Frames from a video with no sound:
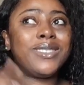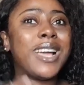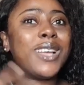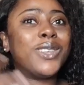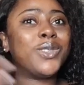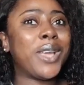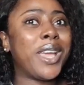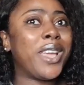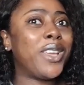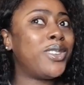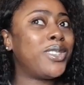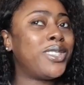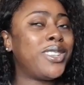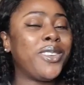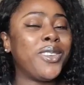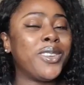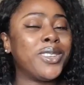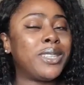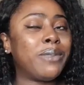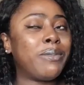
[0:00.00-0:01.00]
That's where I
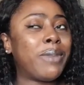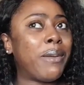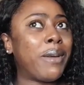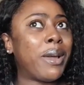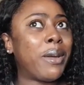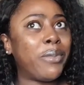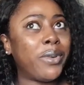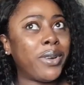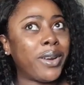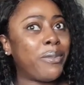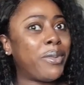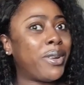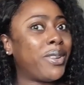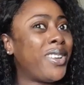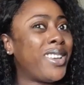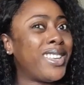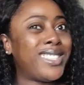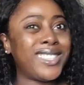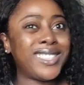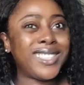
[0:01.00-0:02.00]
usually go to buy my burger, but I
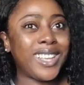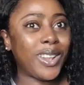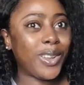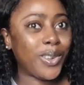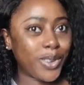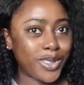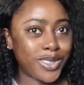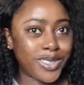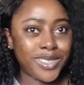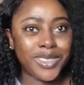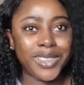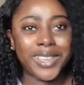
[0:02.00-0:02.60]
don't eat it a lot.